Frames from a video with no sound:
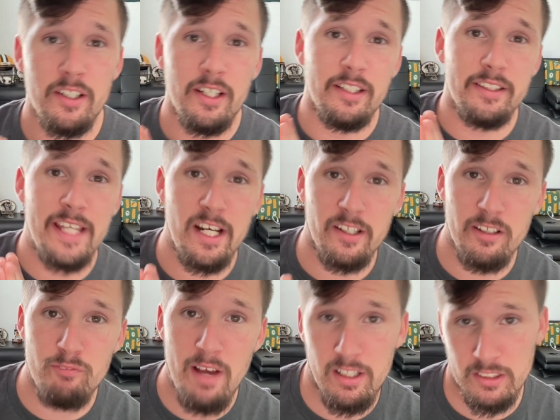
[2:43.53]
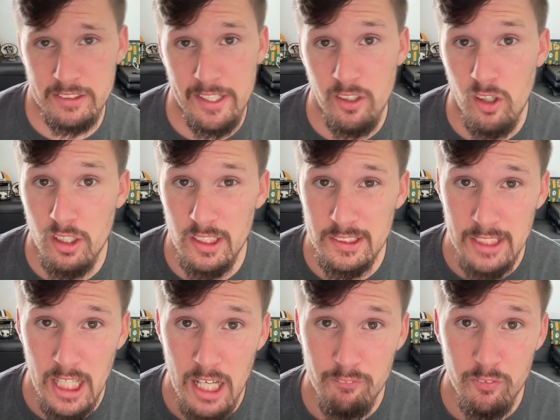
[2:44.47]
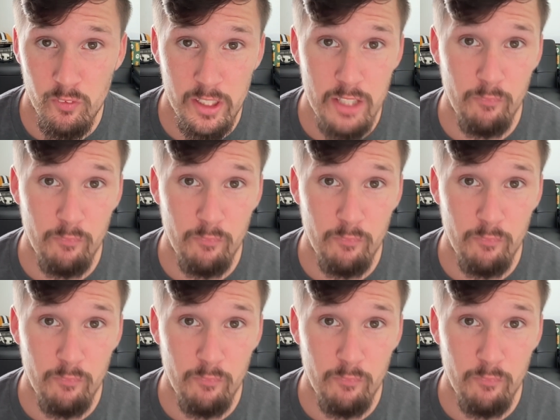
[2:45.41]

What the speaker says: and Kerry Valentine are the top 3.